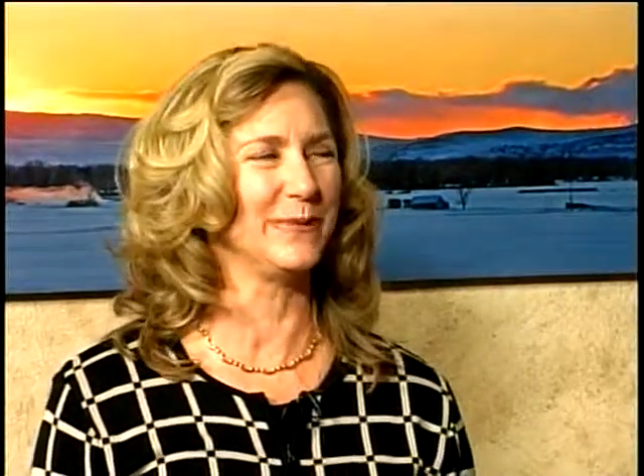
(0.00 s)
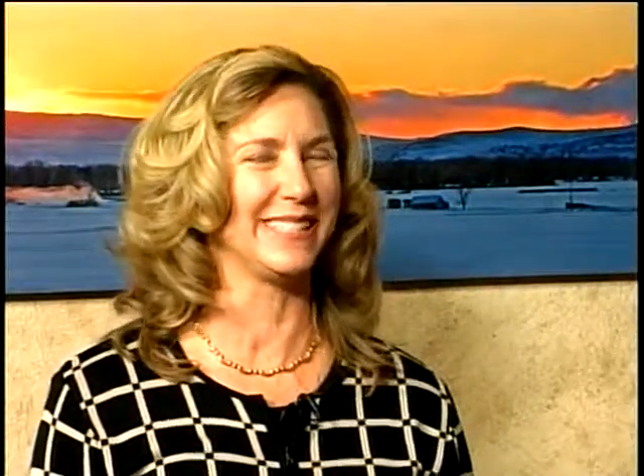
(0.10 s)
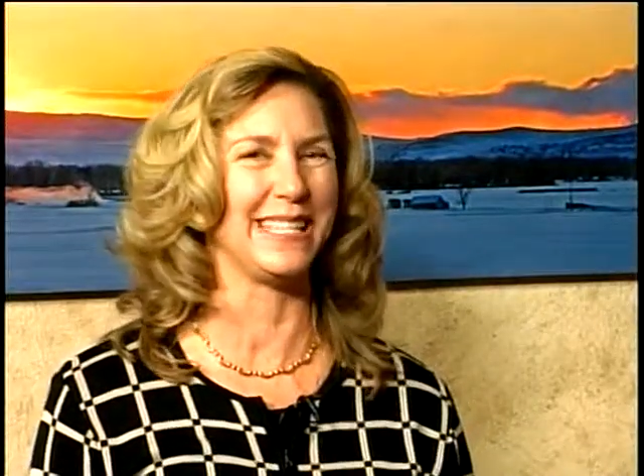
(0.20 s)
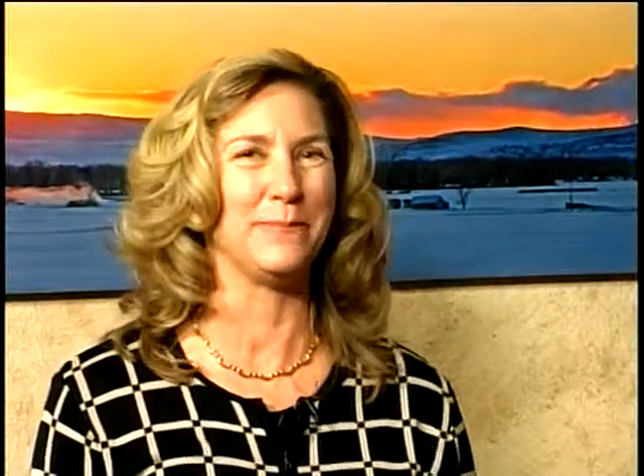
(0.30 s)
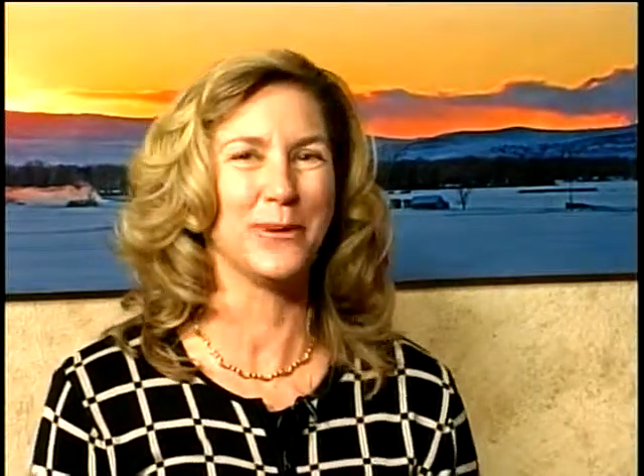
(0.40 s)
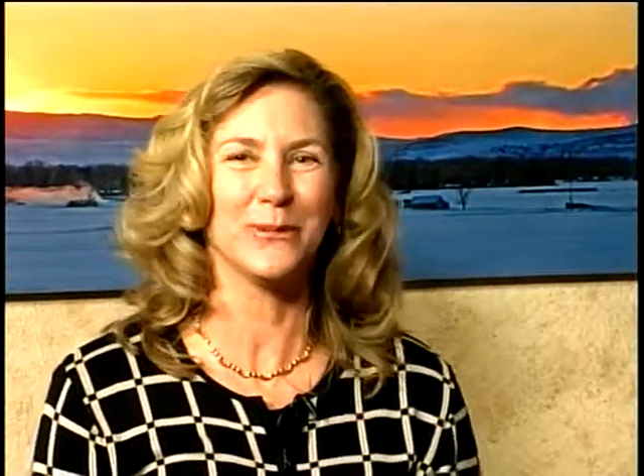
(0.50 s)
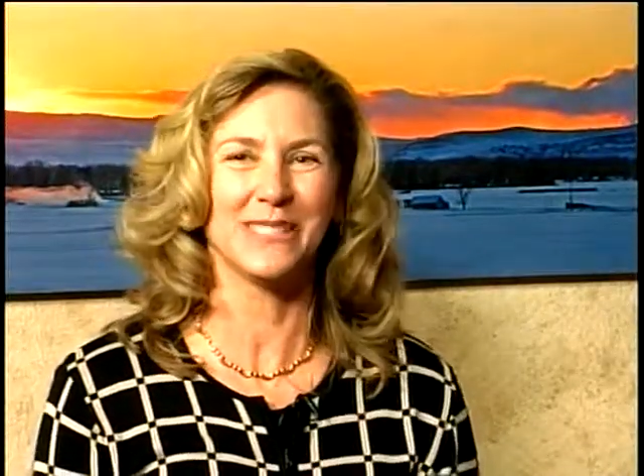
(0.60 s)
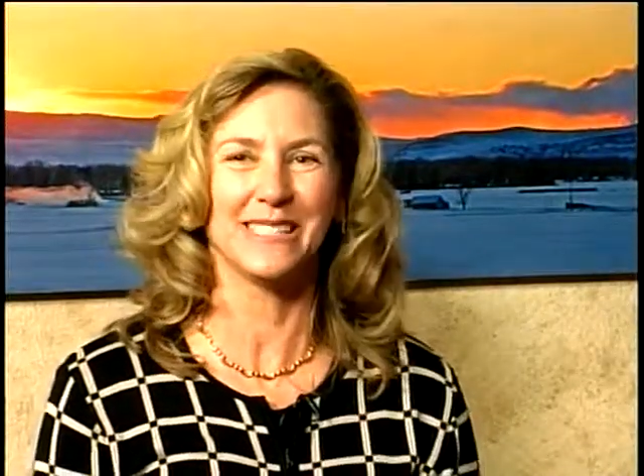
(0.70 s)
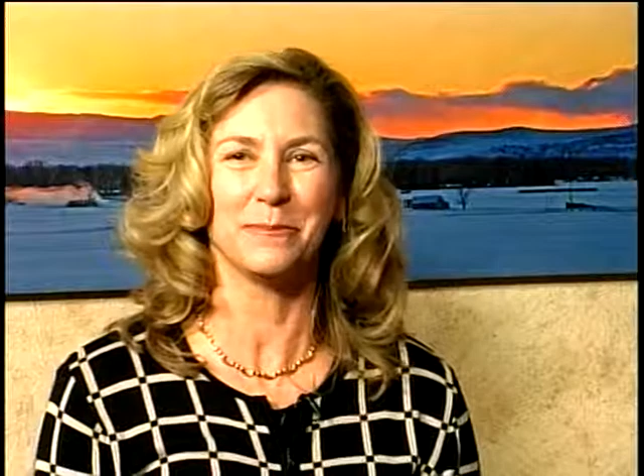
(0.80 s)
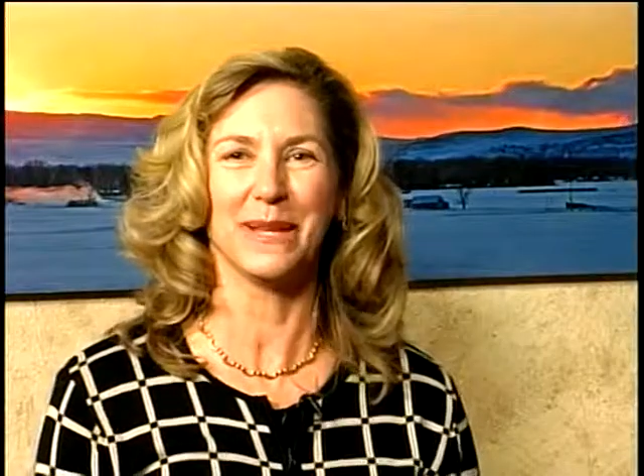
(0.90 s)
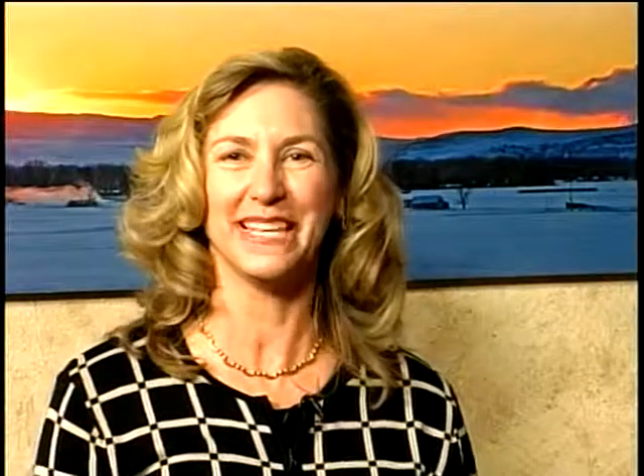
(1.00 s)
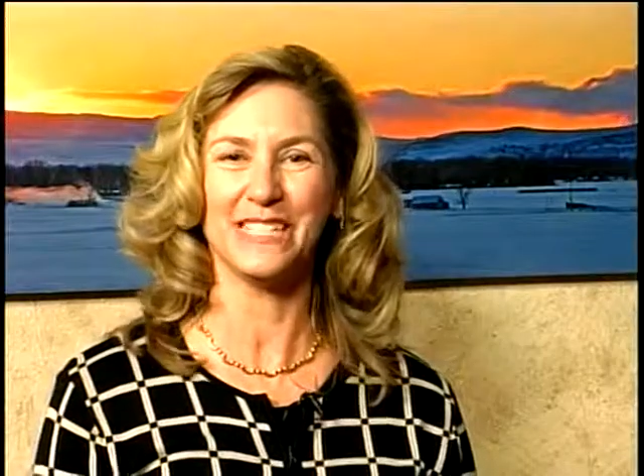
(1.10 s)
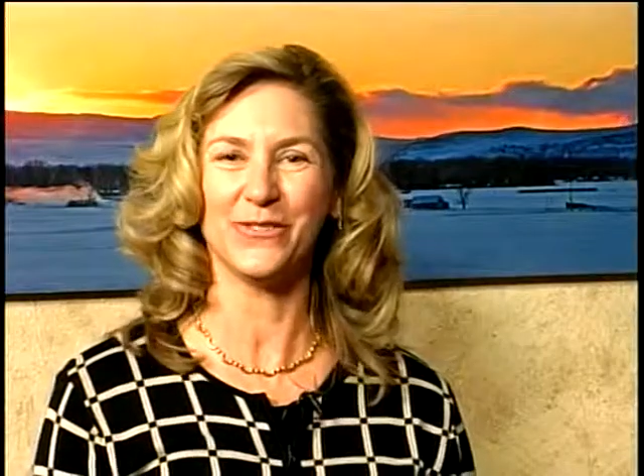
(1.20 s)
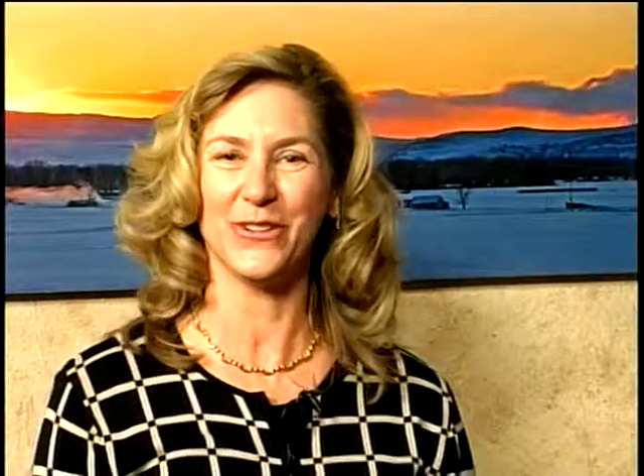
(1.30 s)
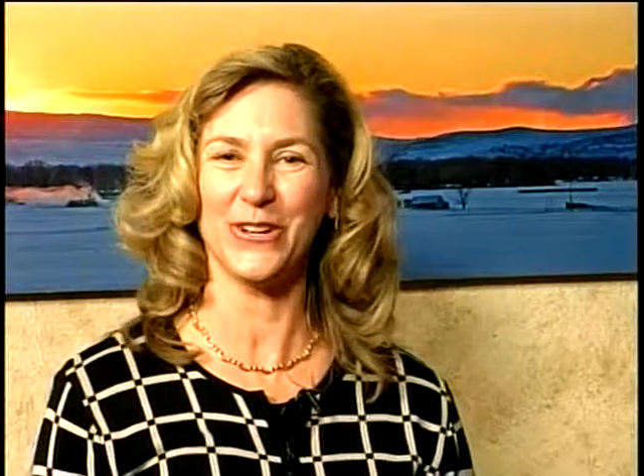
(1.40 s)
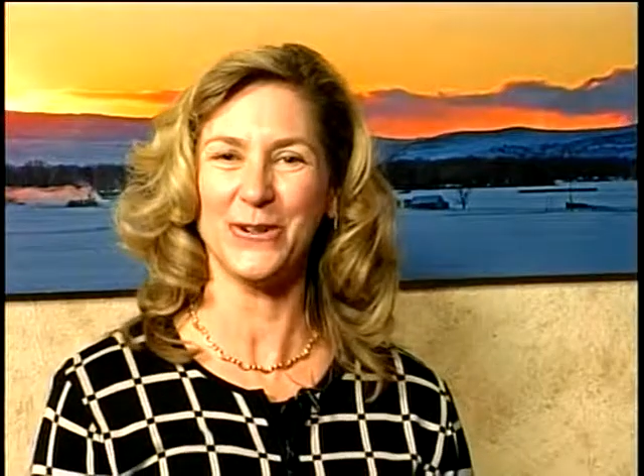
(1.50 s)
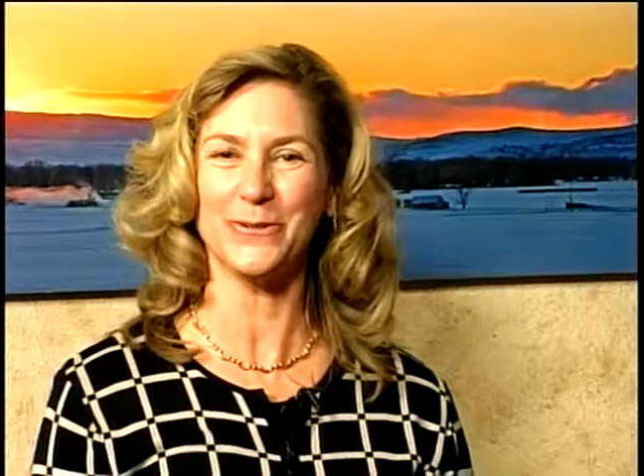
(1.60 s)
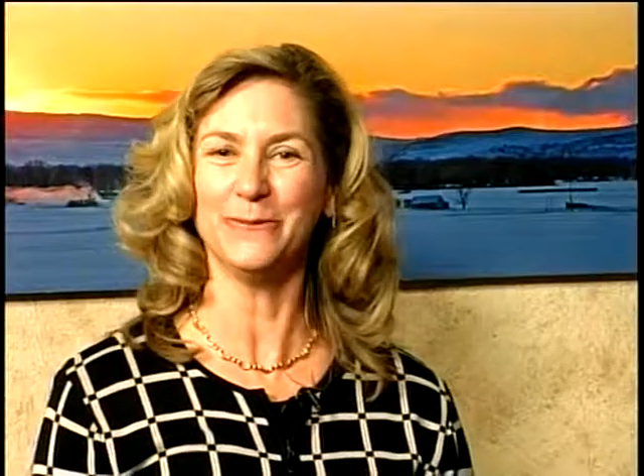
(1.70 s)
Steamboat's the place for you.